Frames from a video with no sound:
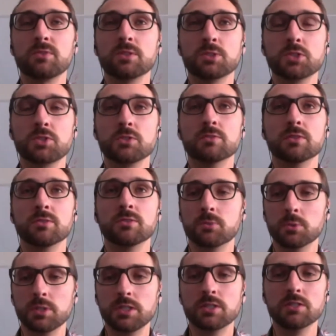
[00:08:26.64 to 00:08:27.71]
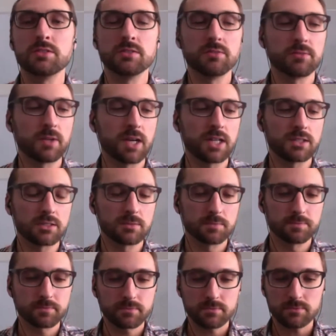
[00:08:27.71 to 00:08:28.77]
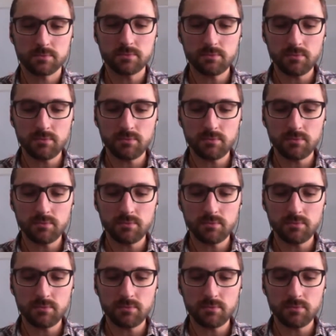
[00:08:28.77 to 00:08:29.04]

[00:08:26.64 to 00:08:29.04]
was there for just over 4 years, in fact.